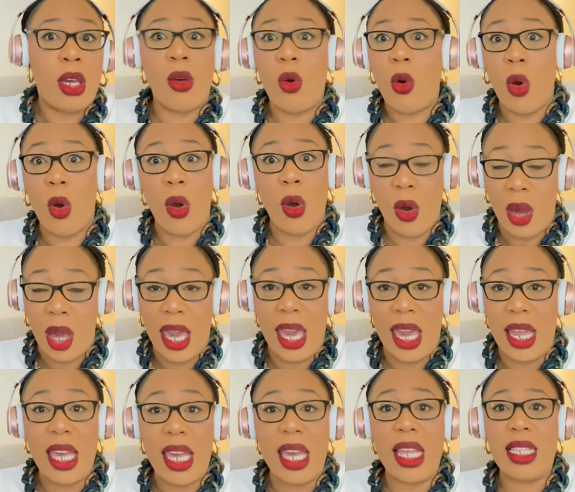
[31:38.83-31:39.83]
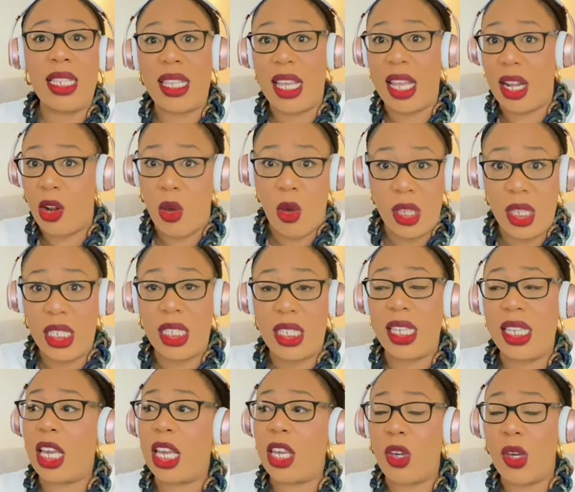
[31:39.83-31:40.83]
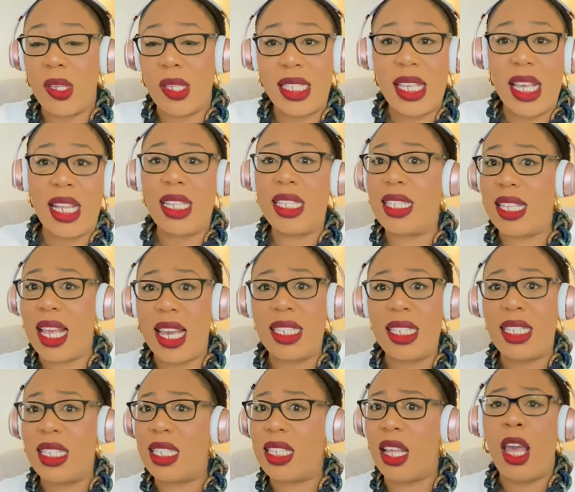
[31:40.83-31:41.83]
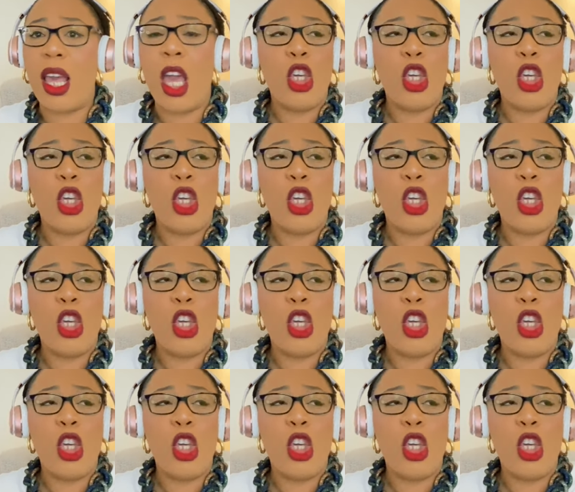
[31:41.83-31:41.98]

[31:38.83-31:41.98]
or aliens and all these things, and you're sending scientists,